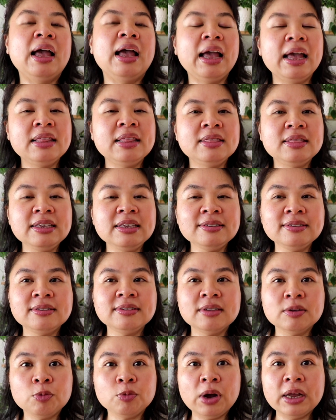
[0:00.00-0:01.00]
And
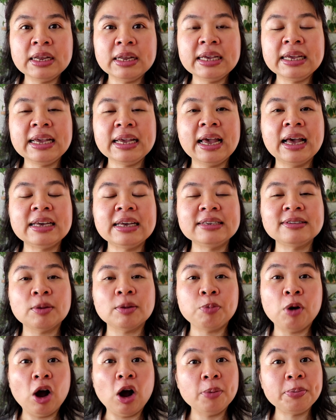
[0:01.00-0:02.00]
this one here is
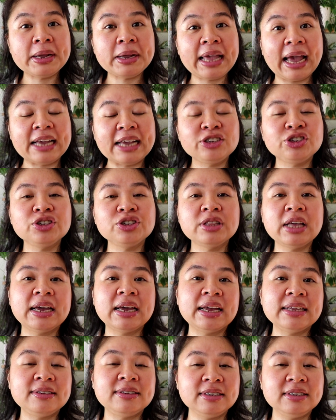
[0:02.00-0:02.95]
a propagation that I